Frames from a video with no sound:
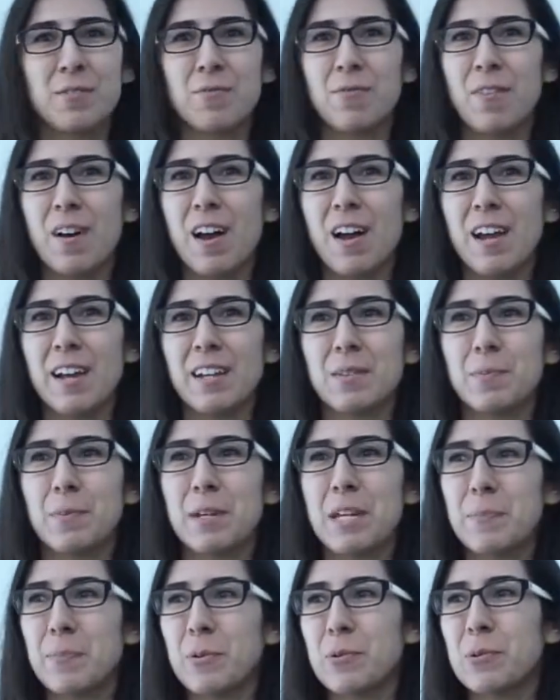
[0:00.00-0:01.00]
to find
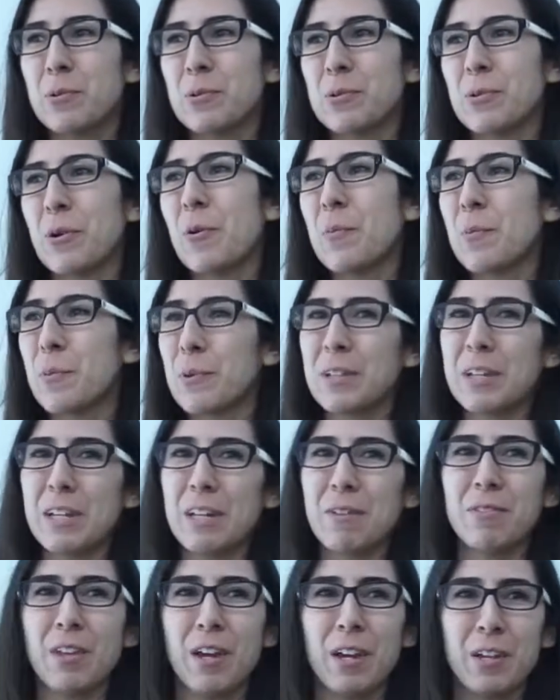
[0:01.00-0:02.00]
people who don't
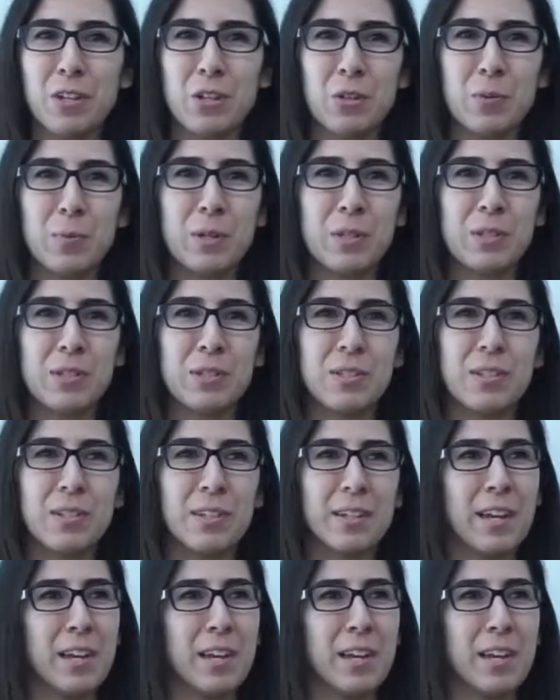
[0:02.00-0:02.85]
believe that humans